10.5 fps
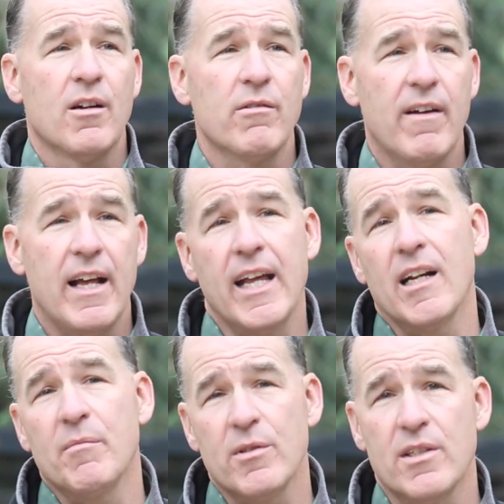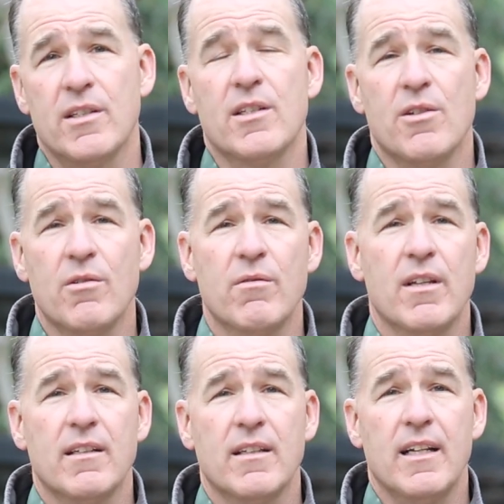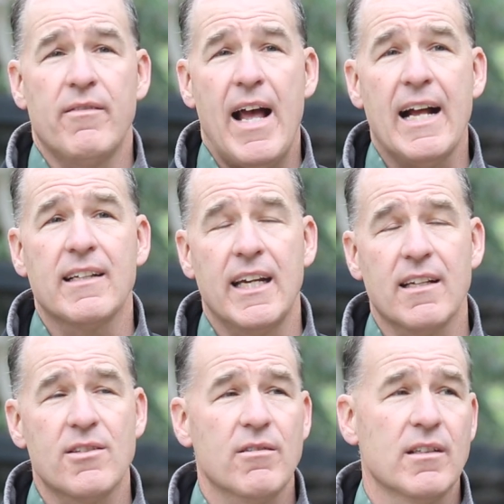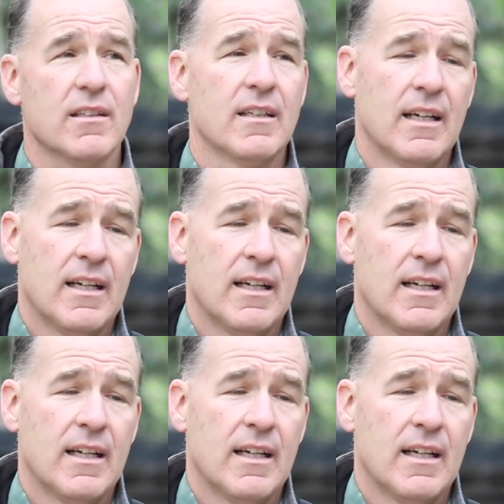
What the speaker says: we've had animals at the zoo that have had cancer, and